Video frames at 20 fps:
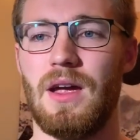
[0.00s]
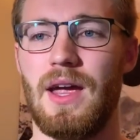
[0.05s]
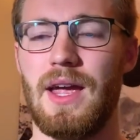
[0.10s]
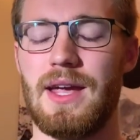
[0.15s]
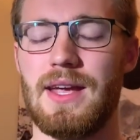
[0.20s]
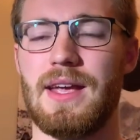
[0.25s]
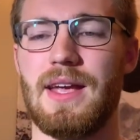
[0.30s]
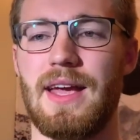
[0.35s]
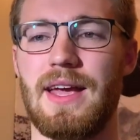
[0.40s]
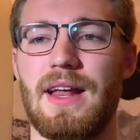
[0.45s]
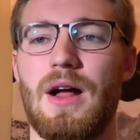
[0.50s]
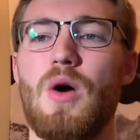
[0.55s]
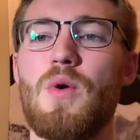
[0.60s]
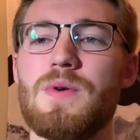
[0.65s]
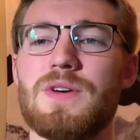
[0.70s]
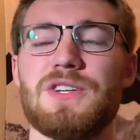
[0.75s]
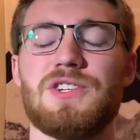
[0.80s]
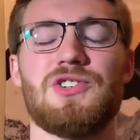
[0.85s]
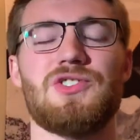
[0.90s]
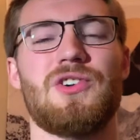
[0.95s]
it, it
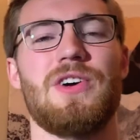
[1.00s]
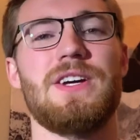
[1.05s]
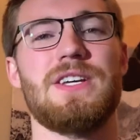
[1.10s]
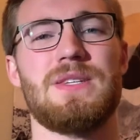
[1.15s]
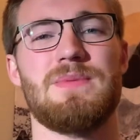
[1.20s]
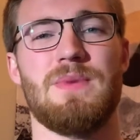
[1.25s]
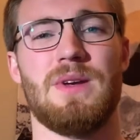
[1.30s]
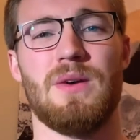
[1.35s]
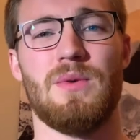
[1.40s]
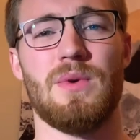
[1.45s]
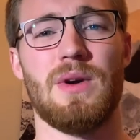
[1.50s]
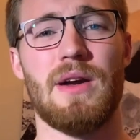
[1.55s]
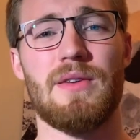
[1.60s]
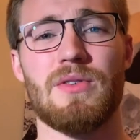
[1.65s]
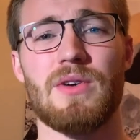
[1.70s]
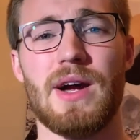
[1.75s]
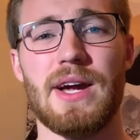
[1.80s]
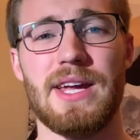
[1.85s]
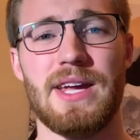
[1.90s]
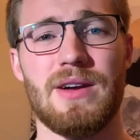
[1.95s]
always strikes me
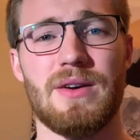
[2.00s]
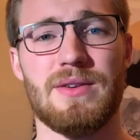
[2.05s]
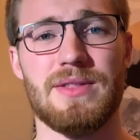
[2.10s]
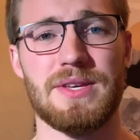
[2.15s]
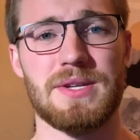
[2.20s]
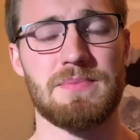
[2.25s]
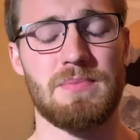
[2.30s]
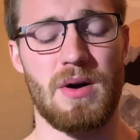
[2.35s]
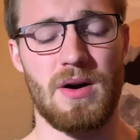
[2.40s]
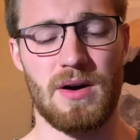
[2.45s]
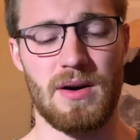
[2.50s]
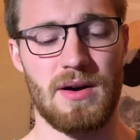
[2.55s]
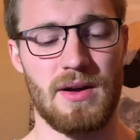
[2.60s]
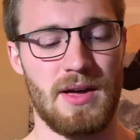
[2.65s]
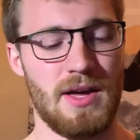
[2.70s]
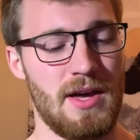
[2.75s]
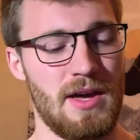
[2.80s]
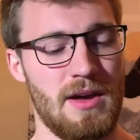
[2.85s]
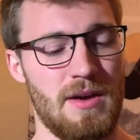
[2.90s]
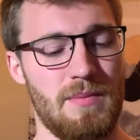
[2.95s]
whenever I hear this part
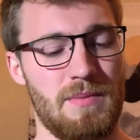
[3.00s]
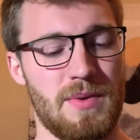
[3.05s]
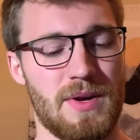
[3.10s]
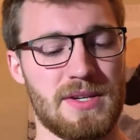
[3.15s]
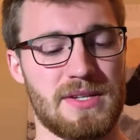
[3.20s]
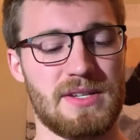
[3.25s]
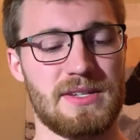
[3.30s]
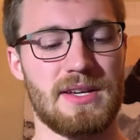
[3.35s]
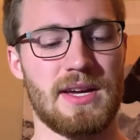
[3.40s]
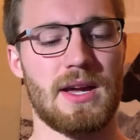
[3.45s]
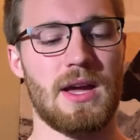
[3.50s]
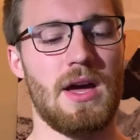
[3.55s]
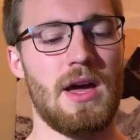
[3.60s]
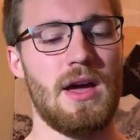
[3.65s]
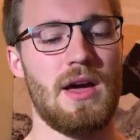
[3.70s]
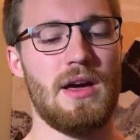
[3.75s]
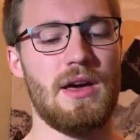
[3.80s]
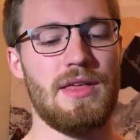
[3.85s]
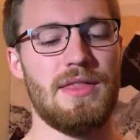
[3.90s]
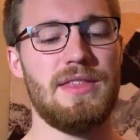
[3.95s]
because it's like,
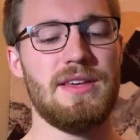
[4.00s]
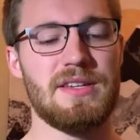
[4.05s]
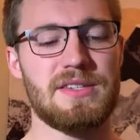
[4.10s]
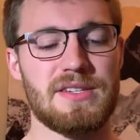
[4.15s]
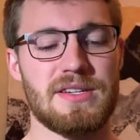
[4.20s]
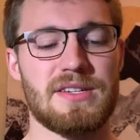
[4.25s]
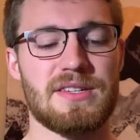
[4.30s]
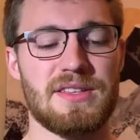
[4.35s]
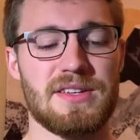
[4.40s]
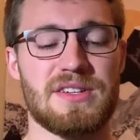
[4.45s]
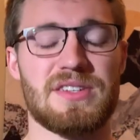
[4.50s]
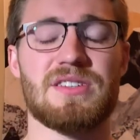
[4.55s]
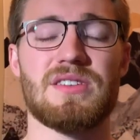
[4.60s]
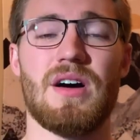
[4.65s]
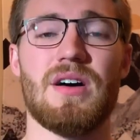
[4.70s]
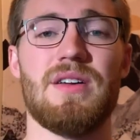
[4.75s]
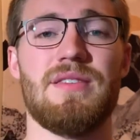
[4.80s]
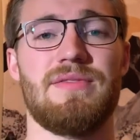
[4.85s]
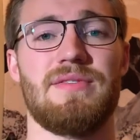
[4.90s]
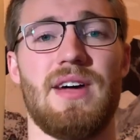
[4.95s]
this is the
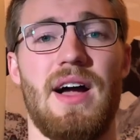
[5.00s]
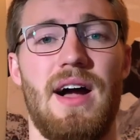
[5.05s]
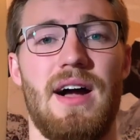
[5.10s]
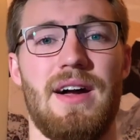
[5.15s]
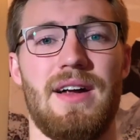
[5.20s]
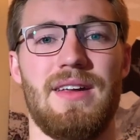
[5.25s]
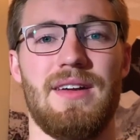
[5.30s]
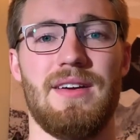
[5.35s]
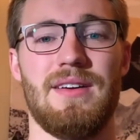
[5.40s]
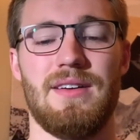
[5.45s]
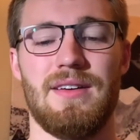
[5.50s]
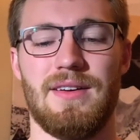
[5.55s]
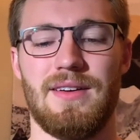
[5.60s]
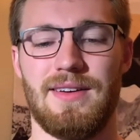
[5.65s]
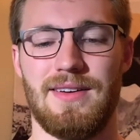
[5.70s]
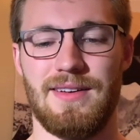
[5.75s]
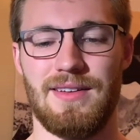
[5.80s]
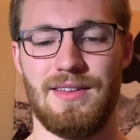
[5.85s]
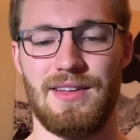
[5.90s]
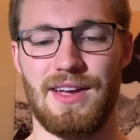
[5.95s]
Son of God.
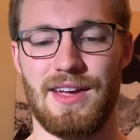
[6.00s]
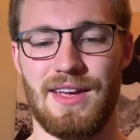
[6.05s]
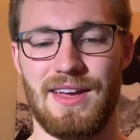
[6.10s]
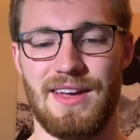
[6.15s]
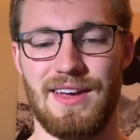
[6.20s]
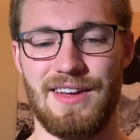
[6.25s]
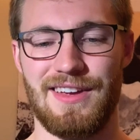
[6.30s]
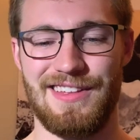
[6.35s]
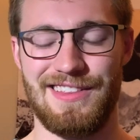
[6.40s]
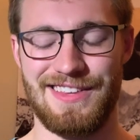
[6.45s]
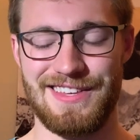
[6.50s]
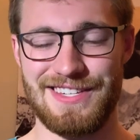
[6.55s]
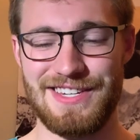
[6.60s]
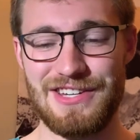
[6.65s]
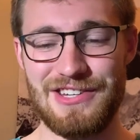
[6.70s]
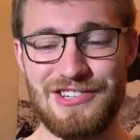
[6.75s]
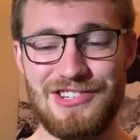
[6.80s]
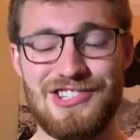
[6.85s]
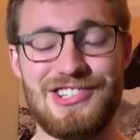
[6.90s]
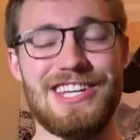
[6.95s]
Like, this
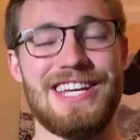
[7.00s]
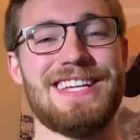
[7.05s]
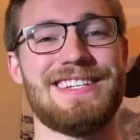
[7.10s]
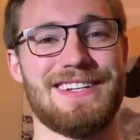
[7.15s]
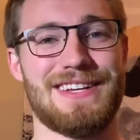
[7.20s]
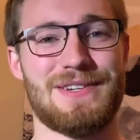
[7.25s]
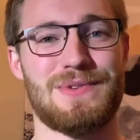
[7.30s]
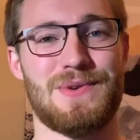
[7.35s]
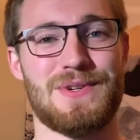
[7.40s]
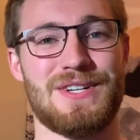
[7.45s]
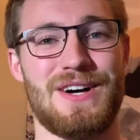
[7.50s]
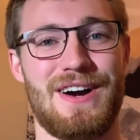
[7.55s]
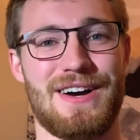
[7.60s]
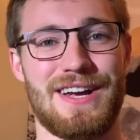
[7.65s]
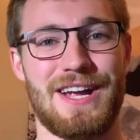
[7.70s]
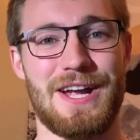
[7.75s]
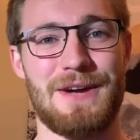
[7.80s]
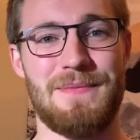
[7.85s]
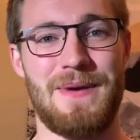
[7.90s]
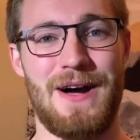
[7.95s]
is Jesus we're
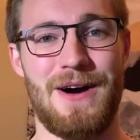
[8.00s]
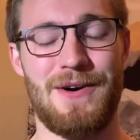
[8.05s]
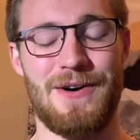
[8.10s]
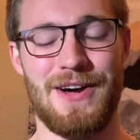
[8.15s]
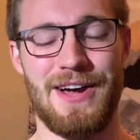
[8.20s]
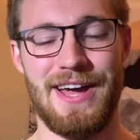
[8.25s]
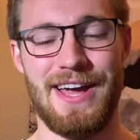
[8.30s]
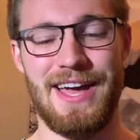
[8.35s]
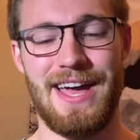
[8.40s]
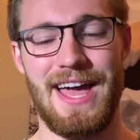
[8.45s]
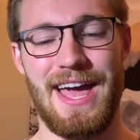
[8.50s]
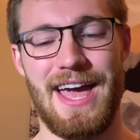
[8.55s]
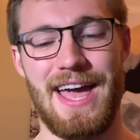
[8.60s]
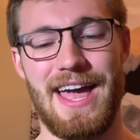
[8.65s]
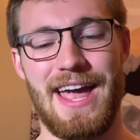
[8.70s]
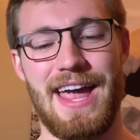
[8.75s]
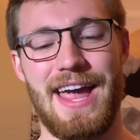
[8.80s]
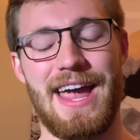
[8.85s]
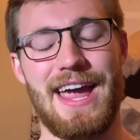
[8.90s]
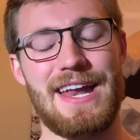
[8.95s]
talking about.
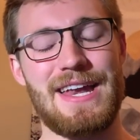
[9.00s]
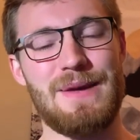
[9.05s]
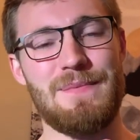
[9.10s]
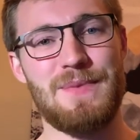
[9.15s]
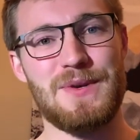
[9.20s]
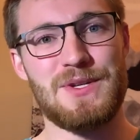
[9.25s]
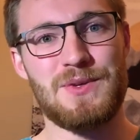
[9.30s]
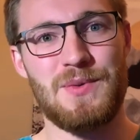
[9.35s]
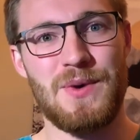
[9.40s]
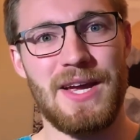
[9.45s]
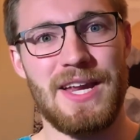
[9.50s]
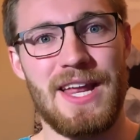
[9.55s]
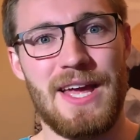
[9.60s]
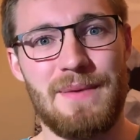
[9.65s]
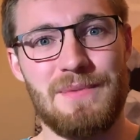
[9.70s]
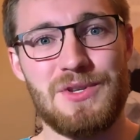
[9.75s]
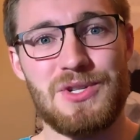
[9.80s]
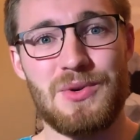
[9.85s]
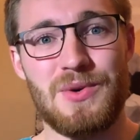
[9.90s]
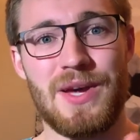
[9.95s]
And in between
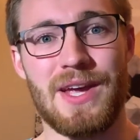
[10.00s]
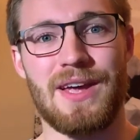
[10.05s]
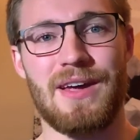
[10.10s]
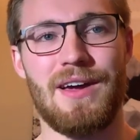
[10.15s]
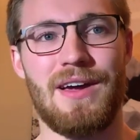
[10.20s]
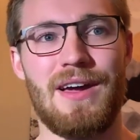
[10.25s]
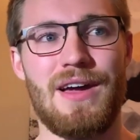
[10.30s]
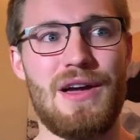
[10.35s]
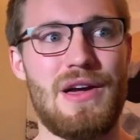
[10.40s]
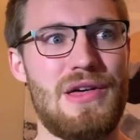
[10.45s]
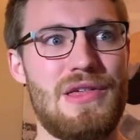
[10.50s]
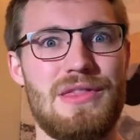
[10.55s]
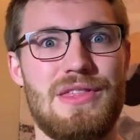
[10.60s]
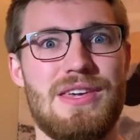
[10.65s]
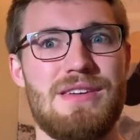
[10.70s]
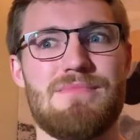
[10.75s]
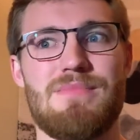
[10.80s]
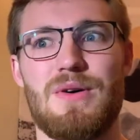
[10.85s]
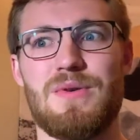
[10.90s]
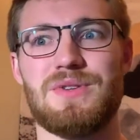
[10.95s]
him doing
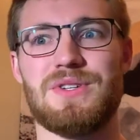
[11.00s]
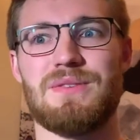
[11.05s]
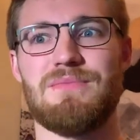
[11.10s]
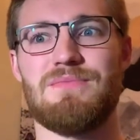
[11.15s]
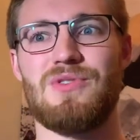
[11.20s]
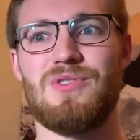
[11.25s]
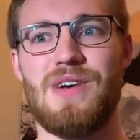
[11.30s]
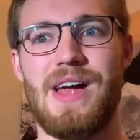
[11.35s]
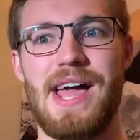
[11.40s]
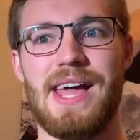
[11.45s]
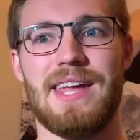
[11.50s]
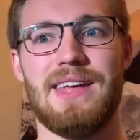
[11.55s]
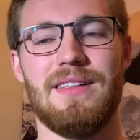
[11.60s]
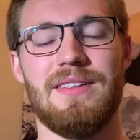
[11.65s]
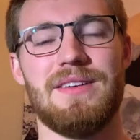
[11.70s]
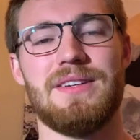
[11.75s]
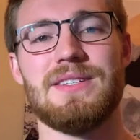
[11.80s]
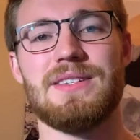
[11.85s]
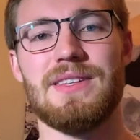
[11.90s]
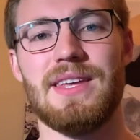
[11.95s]
the most
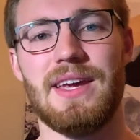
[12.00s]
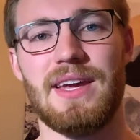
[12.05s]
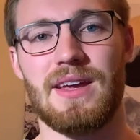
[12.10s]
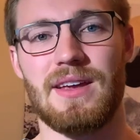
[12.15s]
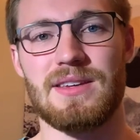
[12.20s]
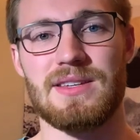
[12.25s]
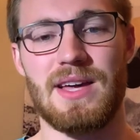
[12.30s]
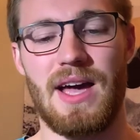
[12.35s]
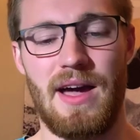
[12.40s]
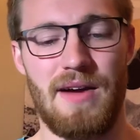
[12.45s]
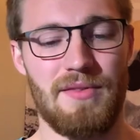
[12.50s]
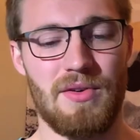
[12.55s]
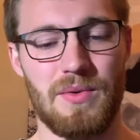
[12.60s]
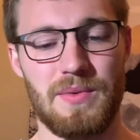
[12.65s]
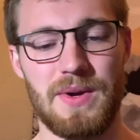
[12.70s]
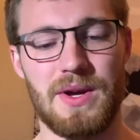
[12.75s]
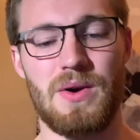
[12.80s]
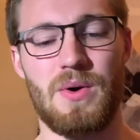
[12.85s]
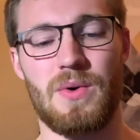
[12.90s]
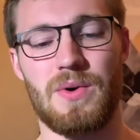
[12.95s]
miraculous things ever
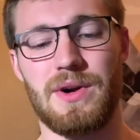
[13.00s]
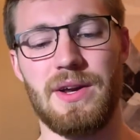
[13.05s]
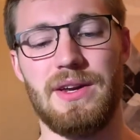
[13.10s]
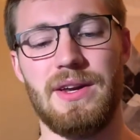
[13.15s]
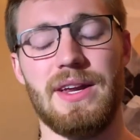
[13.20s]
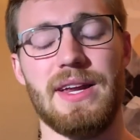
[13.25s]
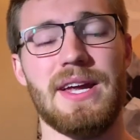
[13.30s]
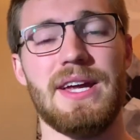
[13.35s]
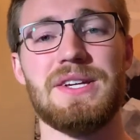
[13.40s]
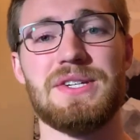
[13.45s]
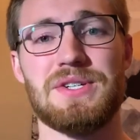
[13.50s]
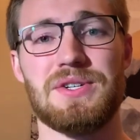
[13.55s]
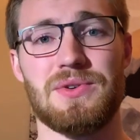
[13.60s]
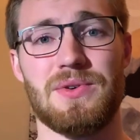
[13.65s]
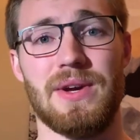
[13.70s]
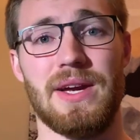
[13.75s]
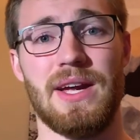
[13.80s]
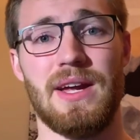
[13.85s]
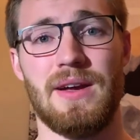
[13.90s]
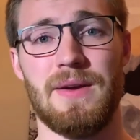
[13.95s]
recorded in
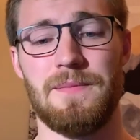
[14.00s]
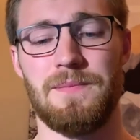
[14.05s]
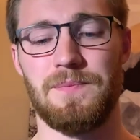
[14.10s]
history,